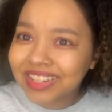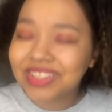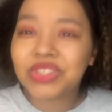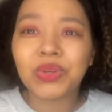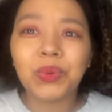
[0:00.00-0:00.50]

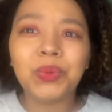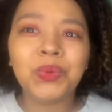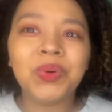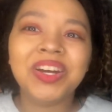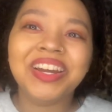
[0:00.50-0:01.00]

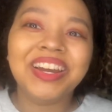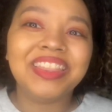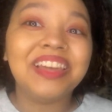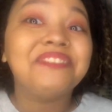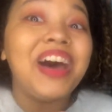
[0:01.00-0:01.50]
So
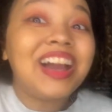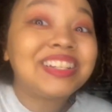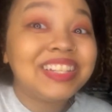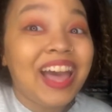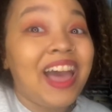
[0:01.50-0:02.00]
the
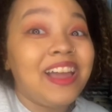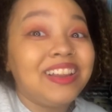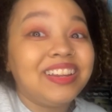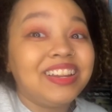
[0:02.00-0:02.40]
fact that